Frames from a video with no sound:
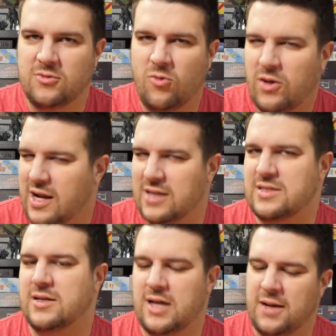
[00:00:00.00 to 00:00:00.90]
1 out of
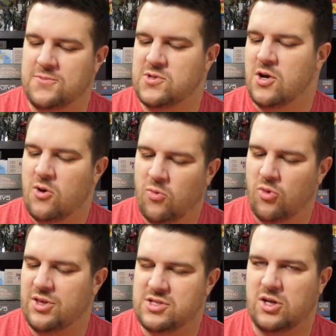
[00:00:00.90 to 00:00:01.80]
10 times, will
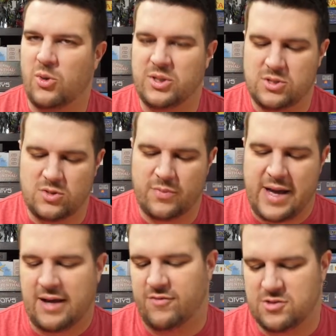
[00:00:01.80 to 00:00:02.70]
this go into the
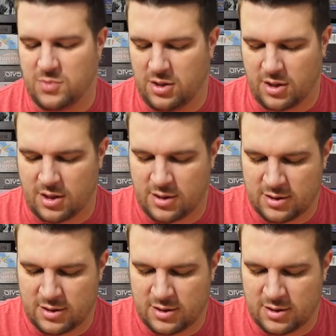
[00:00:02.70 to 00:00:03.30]
back of a speaker.